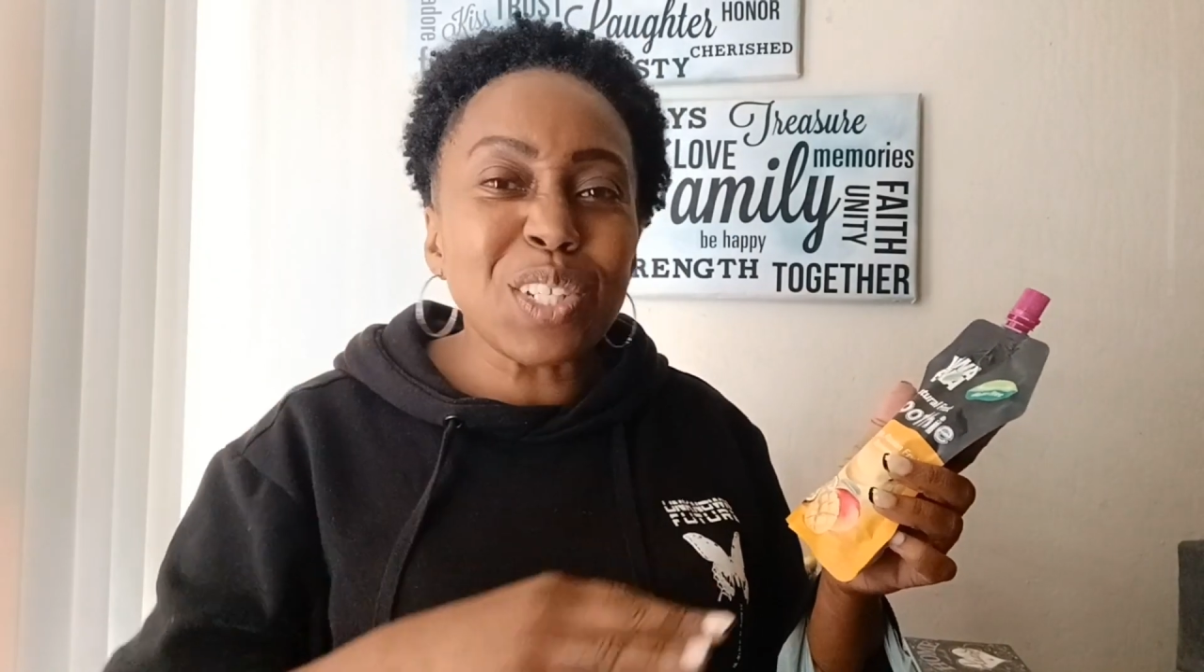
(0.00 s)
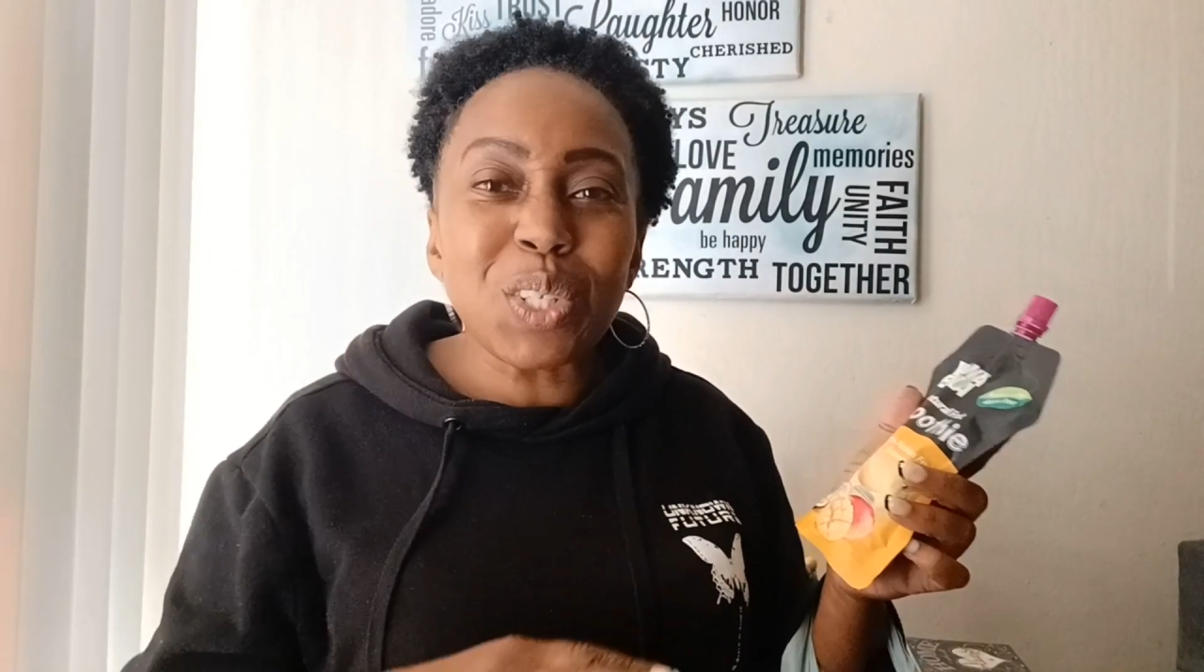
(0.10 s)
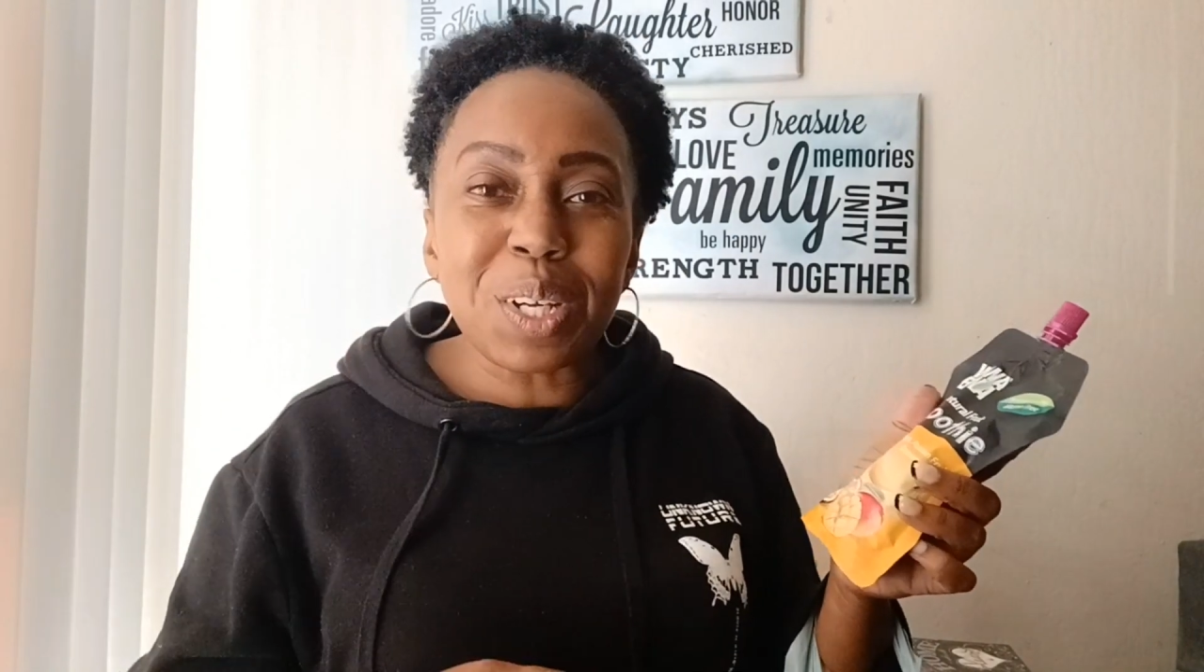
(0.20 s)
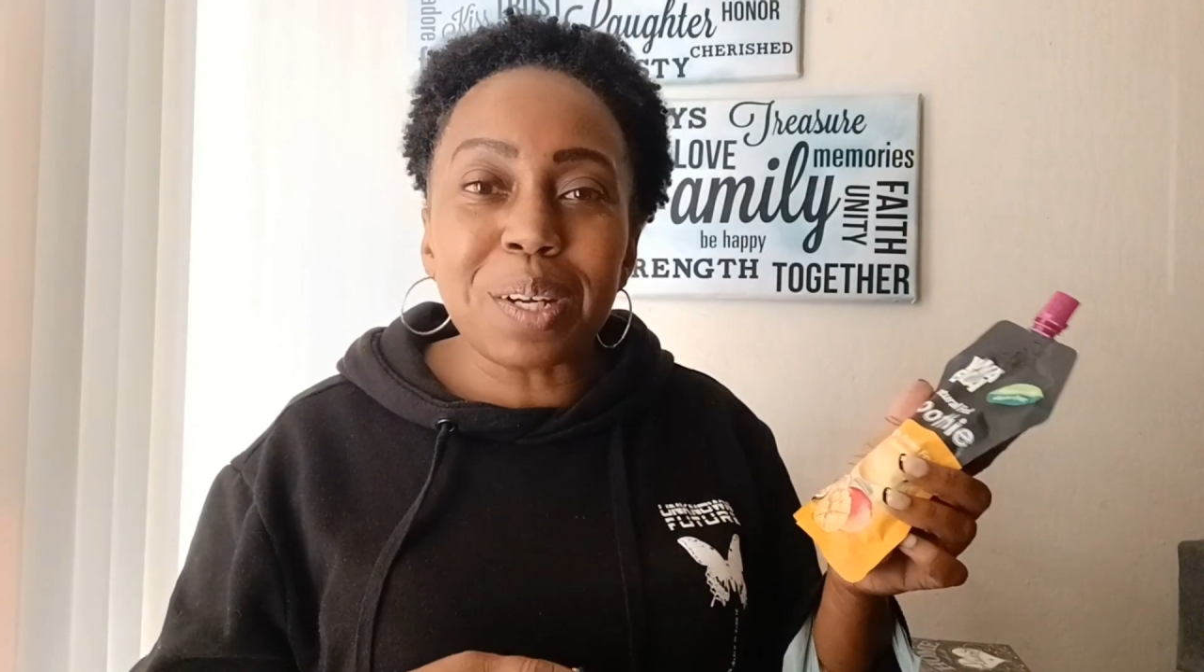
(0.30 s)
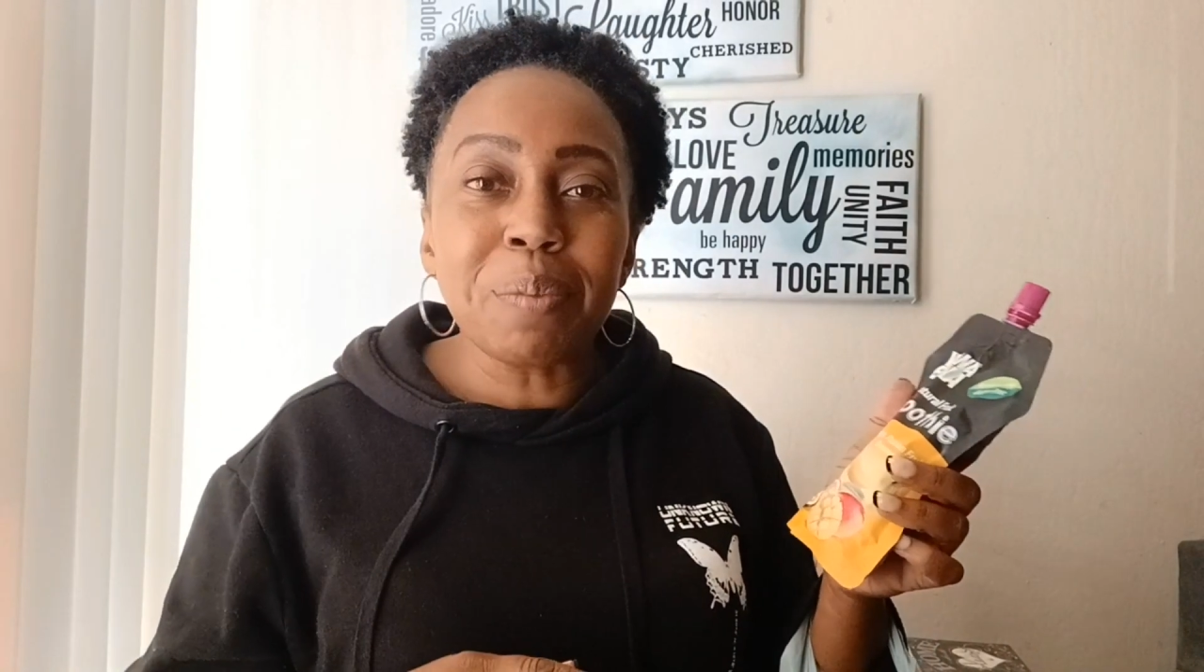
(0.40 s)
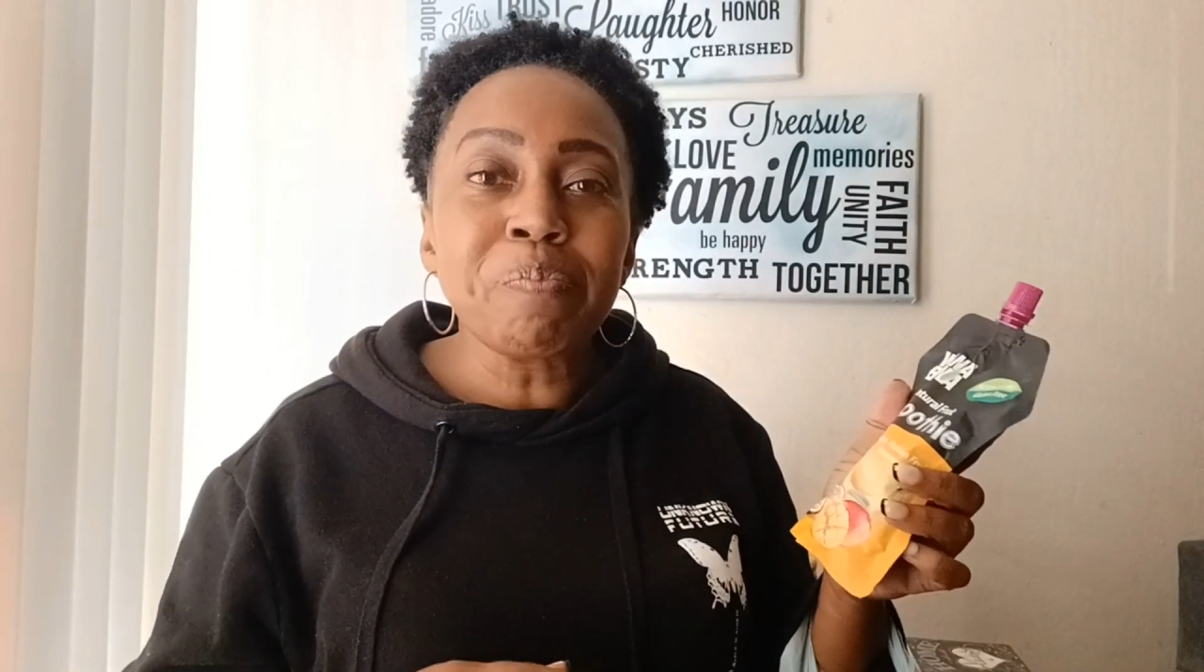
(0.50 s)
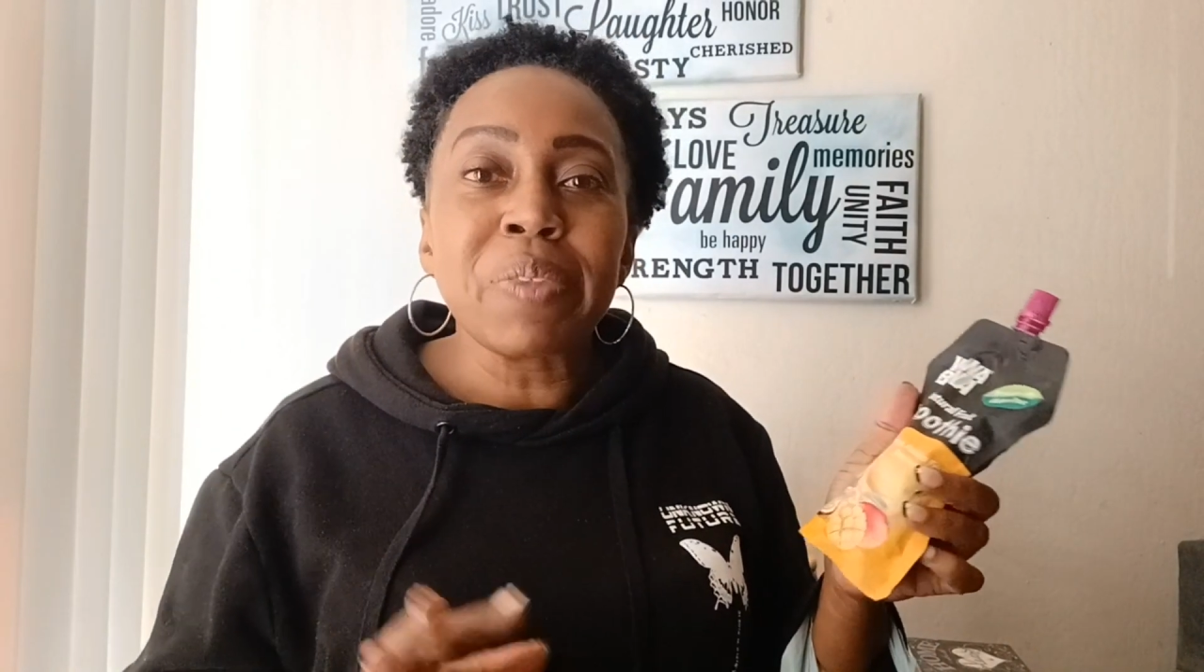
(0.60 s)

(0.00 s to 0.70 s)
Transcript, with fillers: year.